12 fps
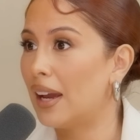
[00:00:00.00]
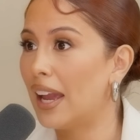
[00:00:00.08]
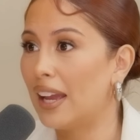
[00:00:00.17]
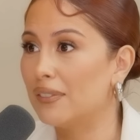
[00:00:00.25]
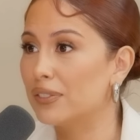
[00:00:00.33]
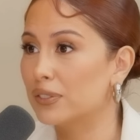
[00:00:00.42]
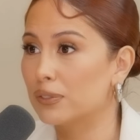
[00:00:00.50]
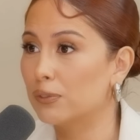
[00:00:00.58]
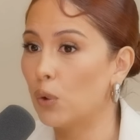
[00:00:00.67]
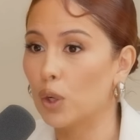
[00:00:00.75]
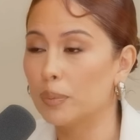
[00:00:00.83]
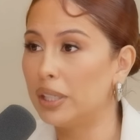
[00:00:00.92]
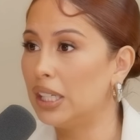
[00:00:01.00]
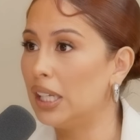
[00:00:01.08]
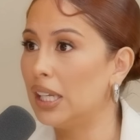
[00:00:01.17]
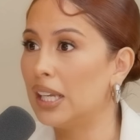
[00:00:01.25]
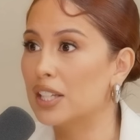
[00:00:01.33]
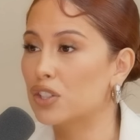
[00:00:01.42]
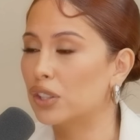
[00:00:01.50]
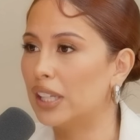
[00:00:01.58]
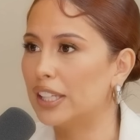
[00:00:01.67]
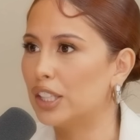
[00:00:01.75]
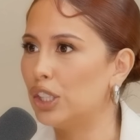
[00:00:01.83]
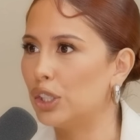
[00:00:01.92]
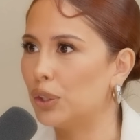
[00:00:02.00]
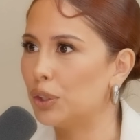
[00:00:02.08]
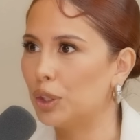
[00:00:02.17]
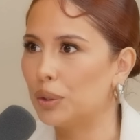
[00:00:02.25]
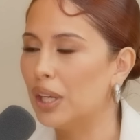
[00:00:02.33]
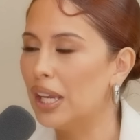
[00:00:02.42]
I have 4 meetings or like, he'll, and